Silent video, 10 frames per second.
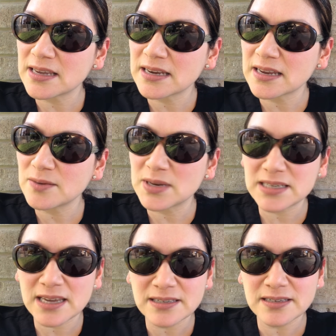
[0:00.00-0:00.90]
it can
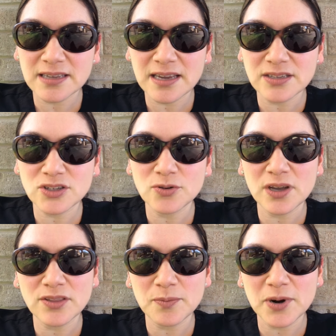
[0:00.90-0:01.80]
metastasize to
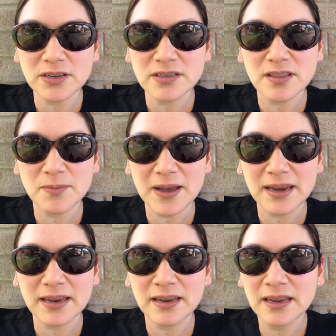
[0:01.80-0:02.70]
other parts of the
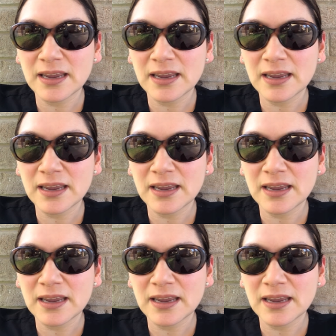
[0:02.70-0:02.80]
body